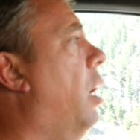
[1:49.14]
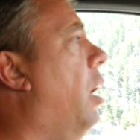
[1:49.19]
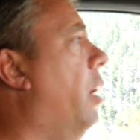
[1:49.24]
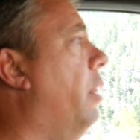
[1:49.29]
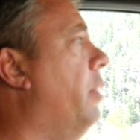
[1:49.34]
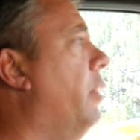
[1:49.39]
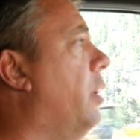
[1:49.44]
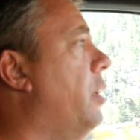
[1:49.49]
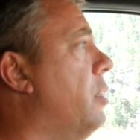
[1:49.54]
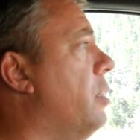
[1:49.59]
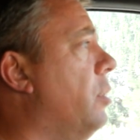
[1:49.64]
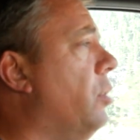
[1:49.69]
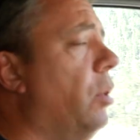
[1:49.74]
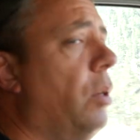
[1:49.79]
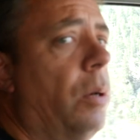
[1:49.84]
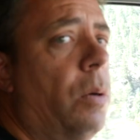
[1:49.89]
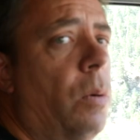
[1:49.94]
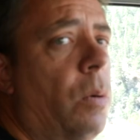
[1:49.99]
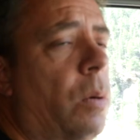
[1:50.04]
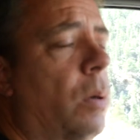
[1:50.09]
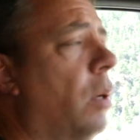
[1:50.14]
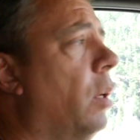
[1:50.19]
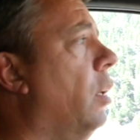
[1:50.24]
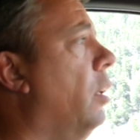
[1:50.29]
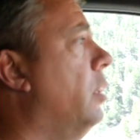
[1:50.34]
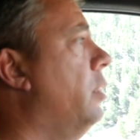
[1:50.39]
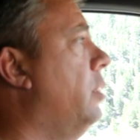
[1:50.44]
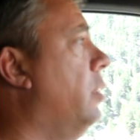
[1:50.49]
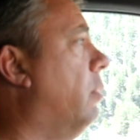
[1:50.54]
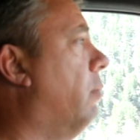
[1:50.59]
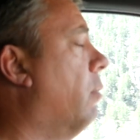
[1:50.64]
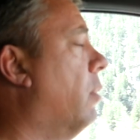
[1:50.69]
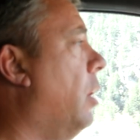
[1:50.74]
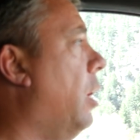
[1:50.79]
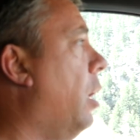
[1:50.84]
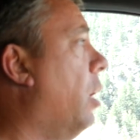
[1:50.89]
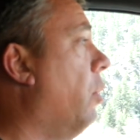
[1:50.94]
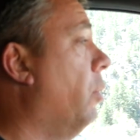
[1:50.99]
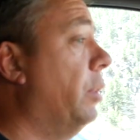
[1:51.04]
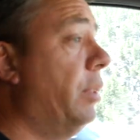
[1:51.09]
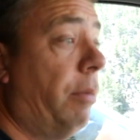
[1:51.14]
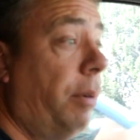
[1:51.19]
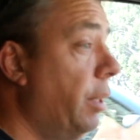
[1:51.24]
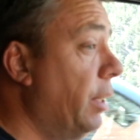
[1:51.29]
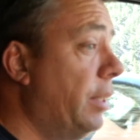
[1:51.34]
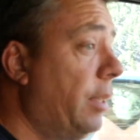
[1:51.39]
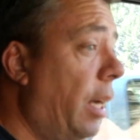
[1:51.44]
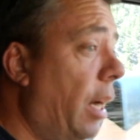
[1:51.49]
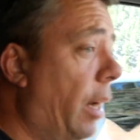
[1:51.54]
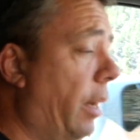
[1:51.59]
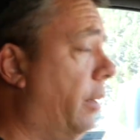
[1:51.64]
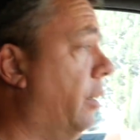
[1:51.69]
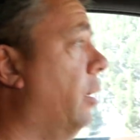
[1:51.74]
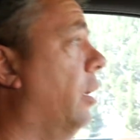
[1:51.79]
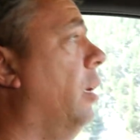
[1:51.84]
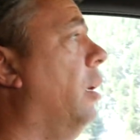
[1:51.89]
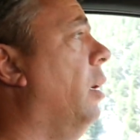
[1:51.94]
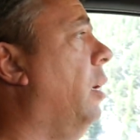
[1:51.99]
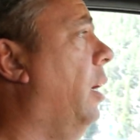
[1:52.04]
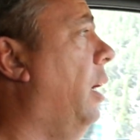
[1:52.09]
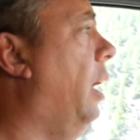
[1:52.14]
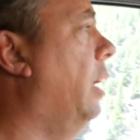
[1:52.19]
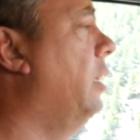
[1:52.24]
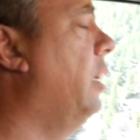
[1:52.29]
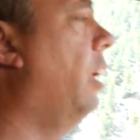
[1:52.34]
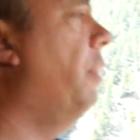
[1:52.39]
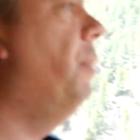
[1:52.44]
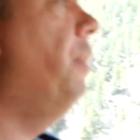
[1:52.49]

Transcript: on this new Silverado is redesigned. And I